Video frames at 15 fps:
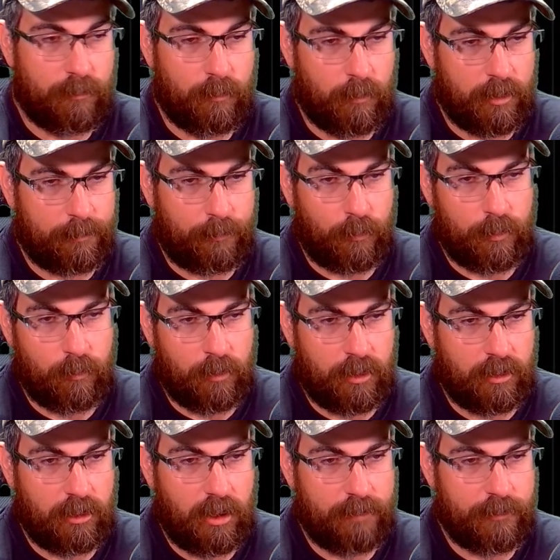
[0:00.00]
We
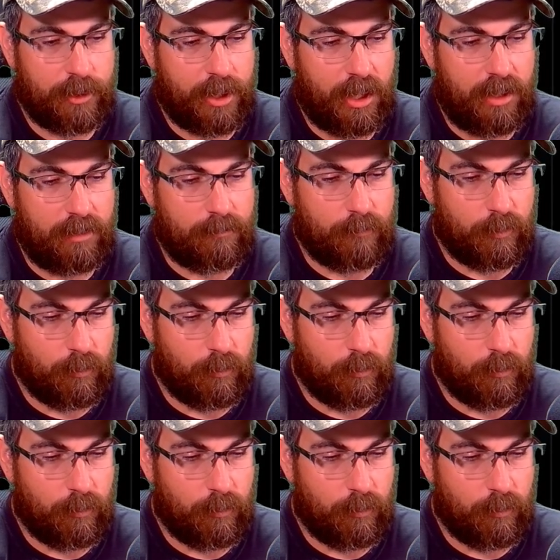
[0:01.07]
wanna love your game.